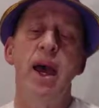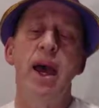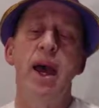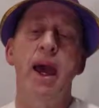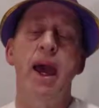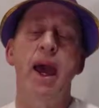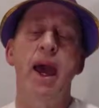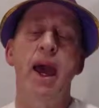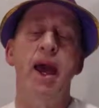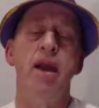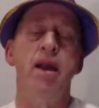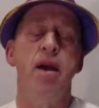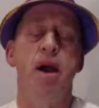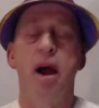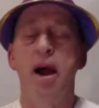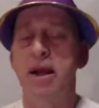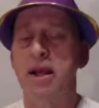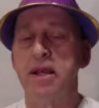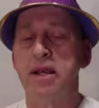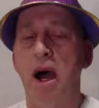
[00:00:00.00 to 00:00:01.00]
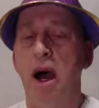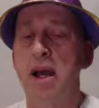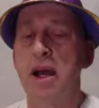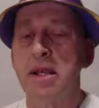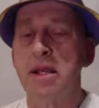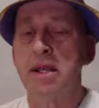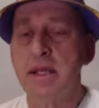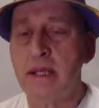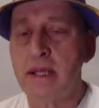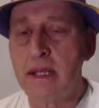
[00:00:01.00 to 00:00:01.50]
And I
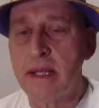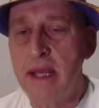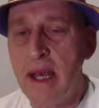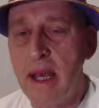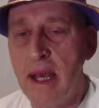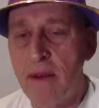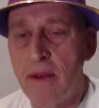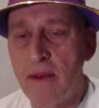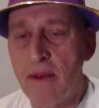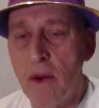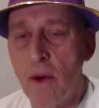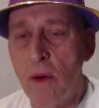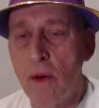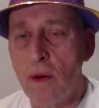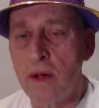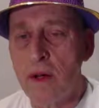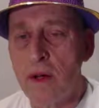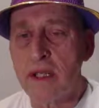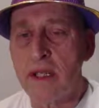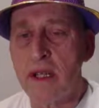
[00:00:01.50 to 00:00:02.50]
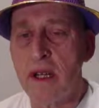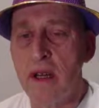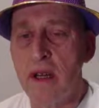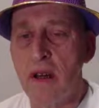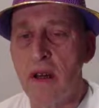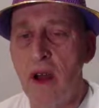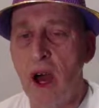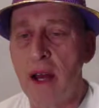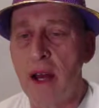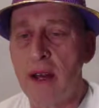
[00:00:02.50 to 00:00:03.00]
see, of course,
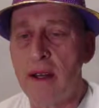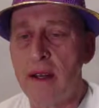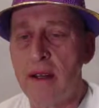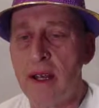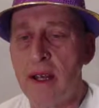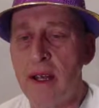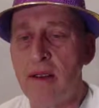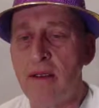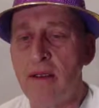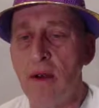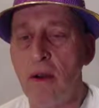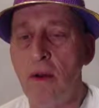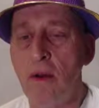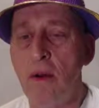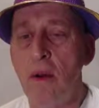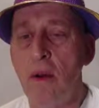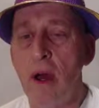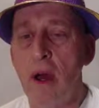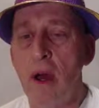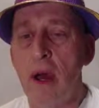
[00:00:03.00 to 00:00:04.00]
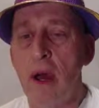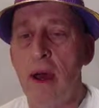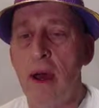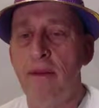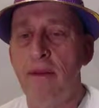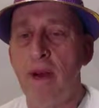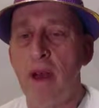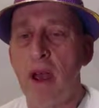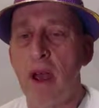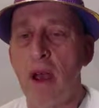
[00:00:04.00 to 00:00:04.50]
knight d2 if
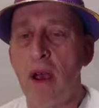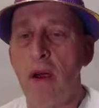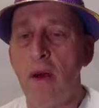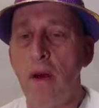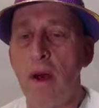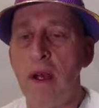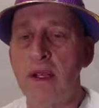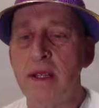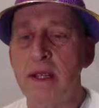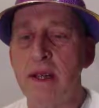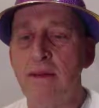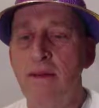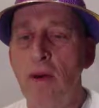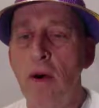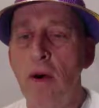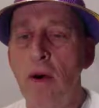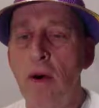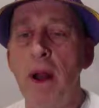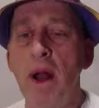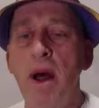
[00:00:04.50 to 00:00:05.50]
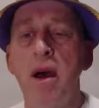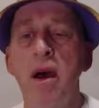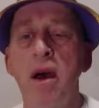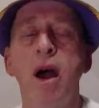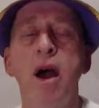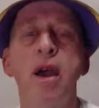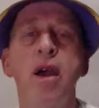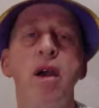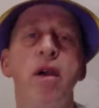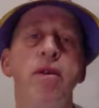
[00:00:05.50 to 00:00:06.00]
I go queen c4, but I
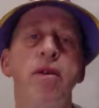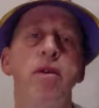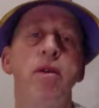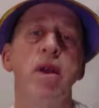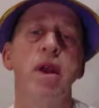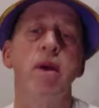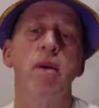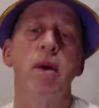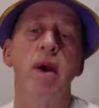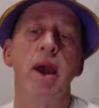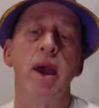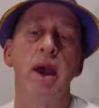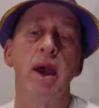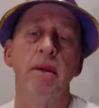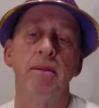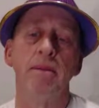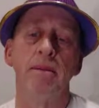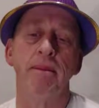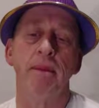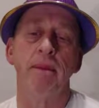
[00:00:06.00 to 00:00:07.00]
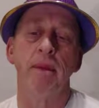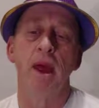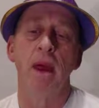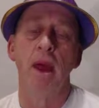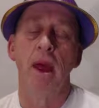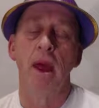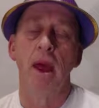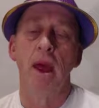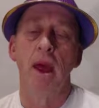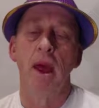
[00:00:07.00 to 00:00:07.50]
go there anyway.
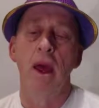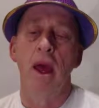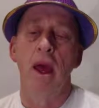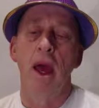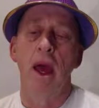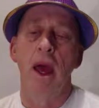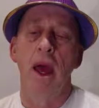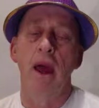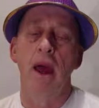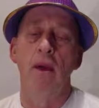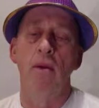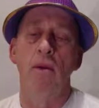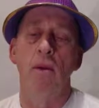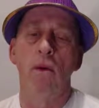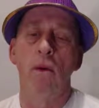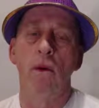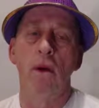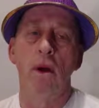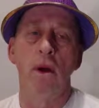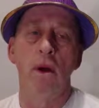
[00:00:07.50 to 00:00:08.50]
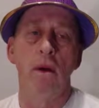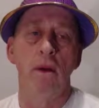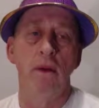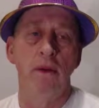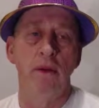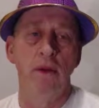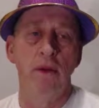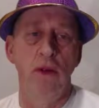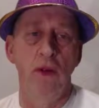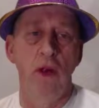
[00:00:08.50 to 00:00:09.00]
And
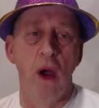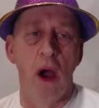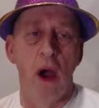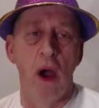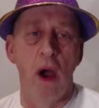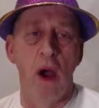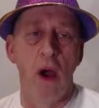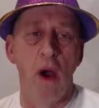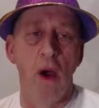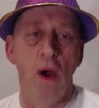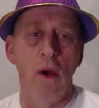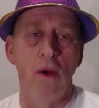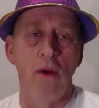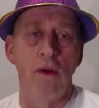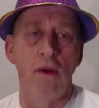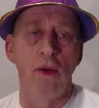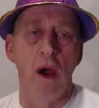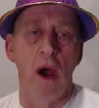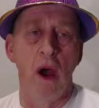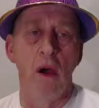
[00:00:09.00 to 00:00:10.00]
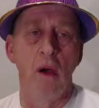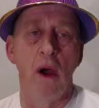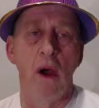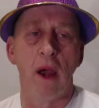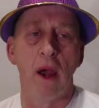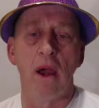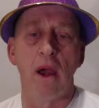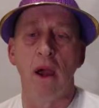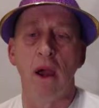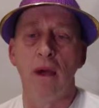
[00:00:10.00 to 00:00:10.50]
no, I
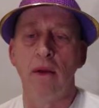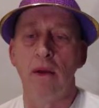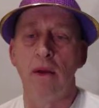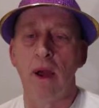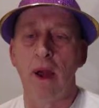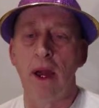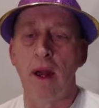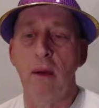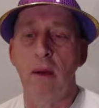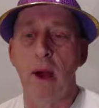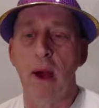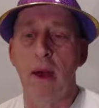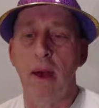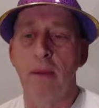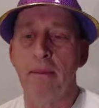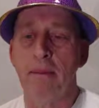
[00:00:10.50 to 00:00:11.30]
go there anyway.